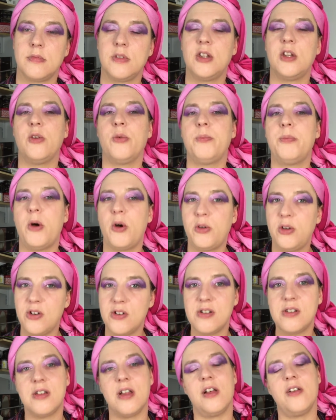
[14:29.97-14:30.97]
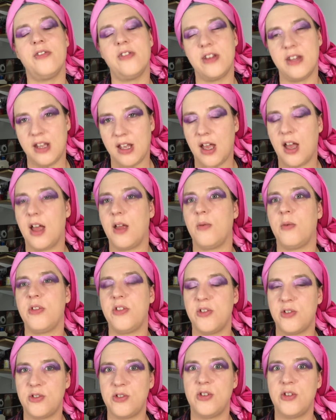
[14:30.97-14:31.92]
Don't poke yourself in the eye with your